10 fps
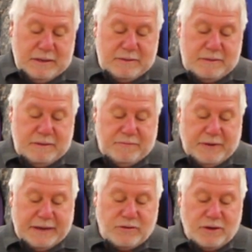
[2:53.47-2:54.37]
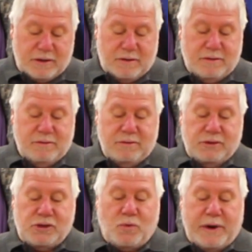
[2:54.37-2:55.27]
if I took a
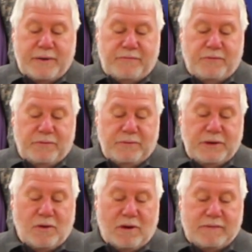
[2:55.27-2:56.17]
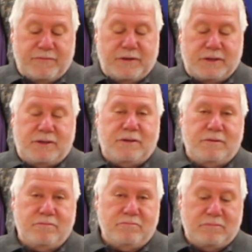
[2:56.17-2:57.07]
square yard of this
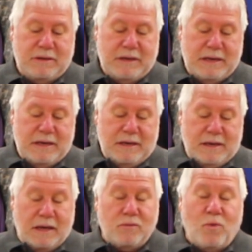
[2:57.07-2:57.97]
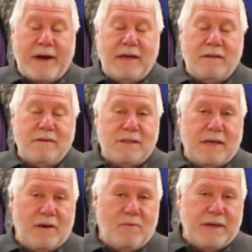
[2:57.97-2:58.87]
and weighed it, and
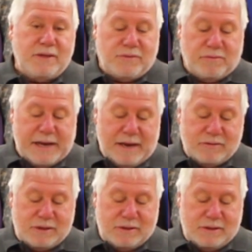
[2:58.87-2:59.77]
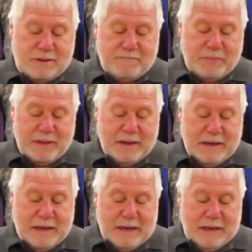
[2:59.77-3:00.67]
say it weighs 3 ounces,
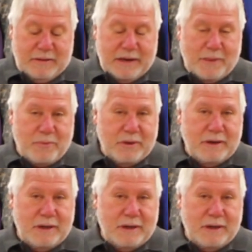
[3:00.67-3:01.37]
and then I put it